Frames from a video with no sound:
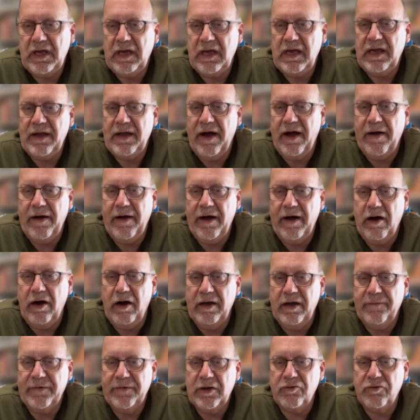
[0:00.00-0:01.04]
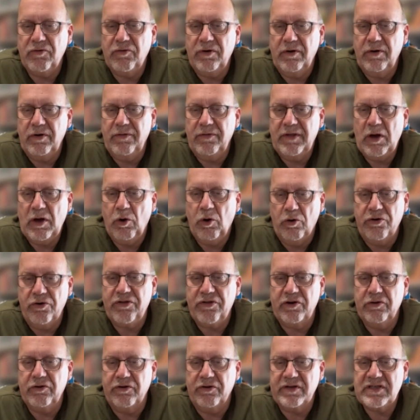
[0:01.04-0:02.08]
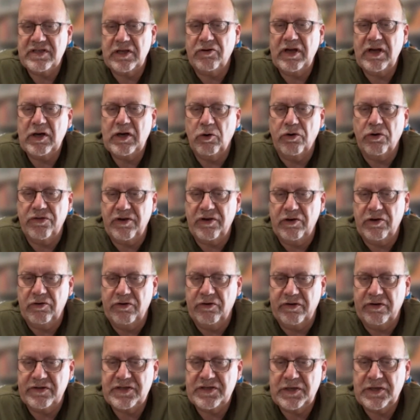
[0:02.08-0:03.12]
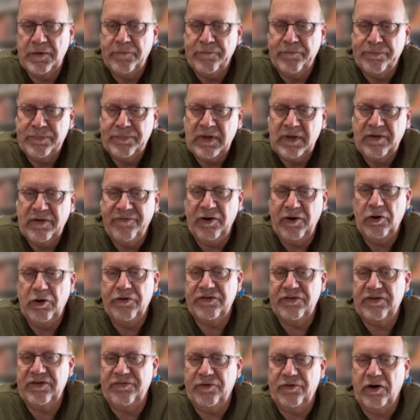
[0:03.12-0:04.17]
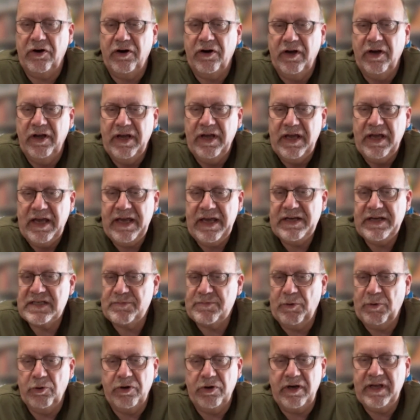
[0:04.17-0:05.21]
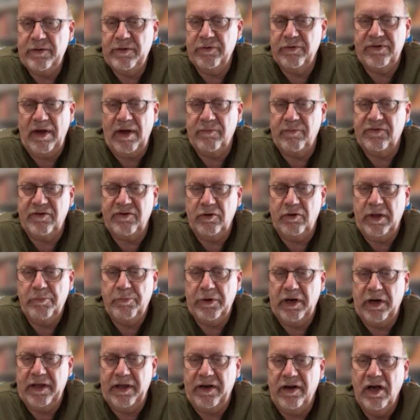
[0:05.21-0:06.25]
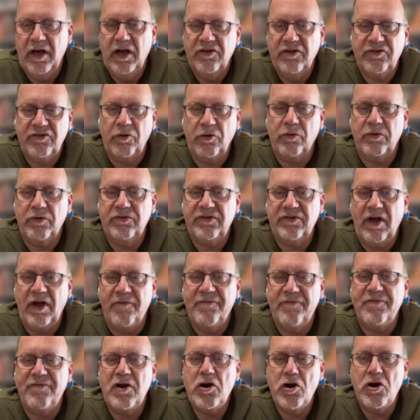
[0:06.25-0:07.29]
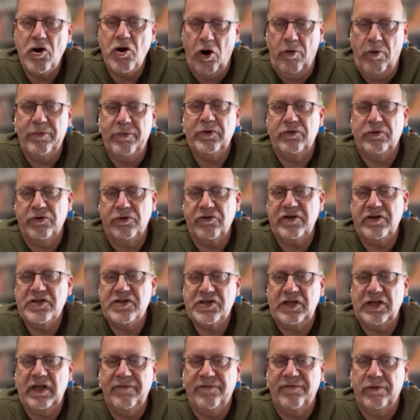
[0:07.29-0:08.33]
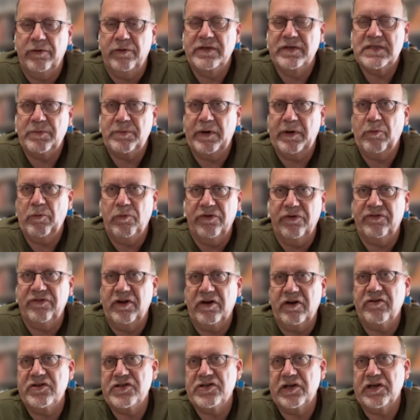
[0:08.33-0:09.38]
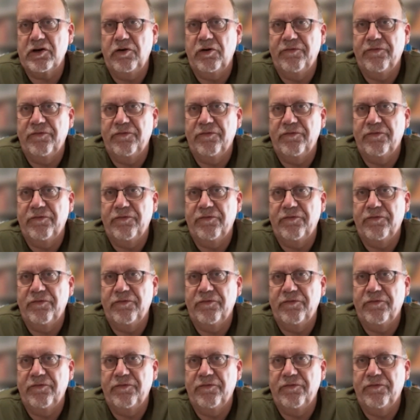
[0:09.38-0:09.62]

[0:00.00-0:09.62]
the uh, gr- the Orthodox, the Greek Orthodox philosopher, he spoke and he was absolutely brilliant. So there was phenomenal Christian influence, but it wasn't a Christian